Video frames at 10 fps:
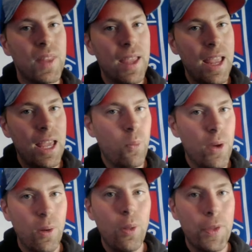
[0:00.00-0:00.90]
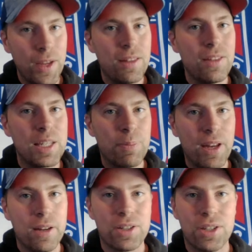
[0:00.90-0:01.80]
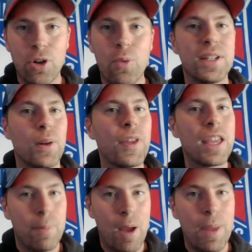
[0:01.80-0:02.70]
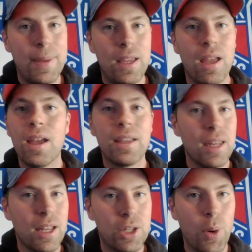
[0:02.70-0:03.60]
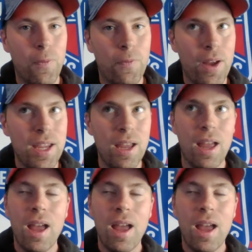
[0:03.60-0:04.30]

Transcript: hand wiggle thing that these players do when you're thinking about maybe getting into a fight.